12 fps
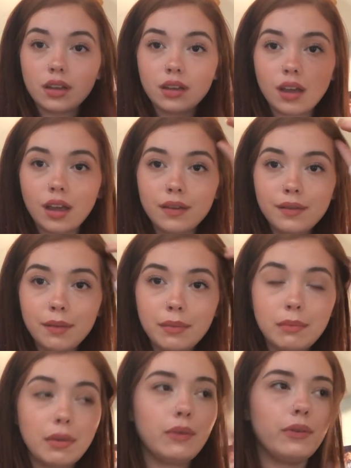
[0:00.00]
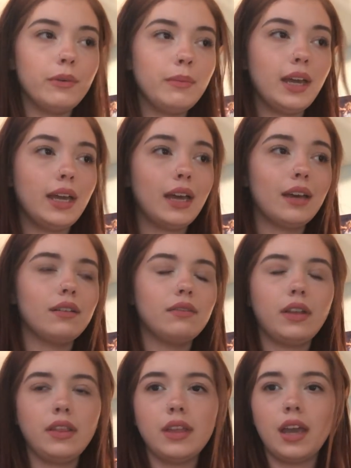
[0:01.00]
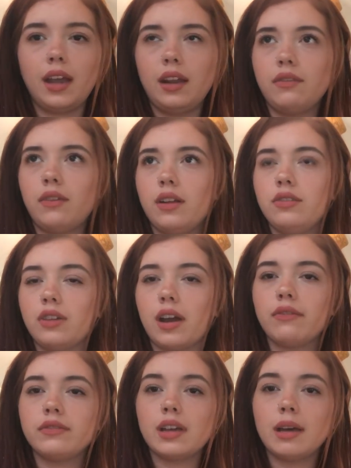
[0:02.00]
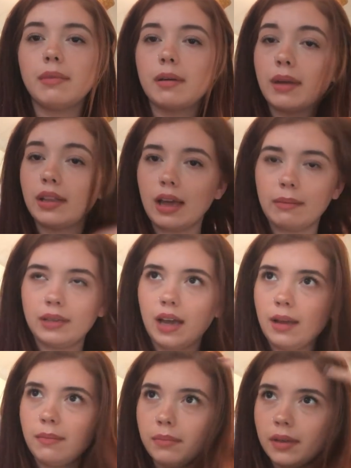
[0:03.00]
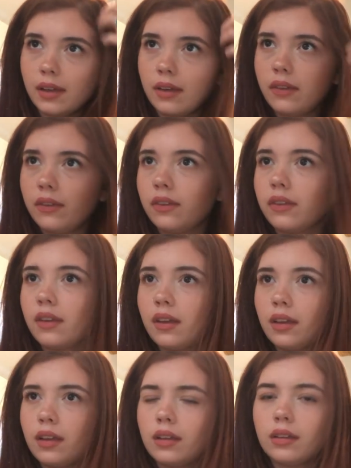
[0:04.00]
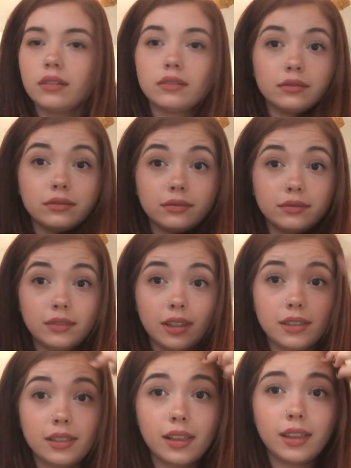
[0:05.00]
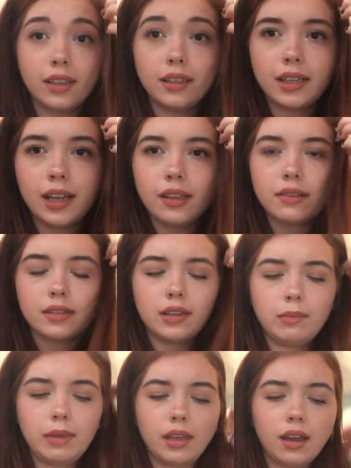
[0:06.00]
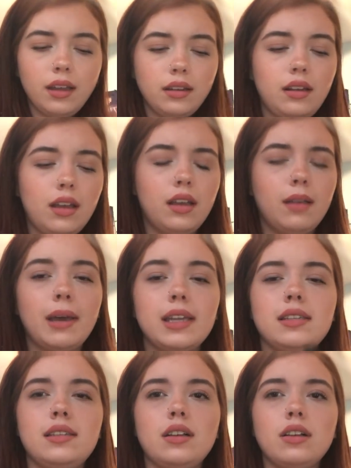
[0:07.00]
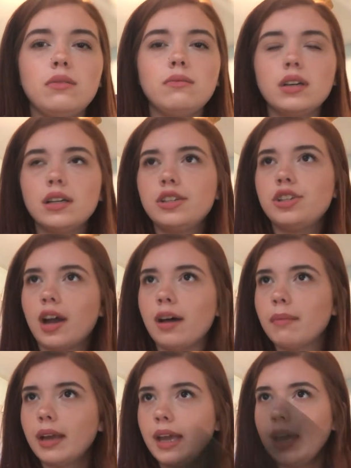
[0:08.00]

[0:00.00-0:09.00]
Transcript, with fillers: okay, I'm in my room. I have the NFL draft up on my laptop because that's the thing Taylor's gonna be on. Um, I still wanna chop my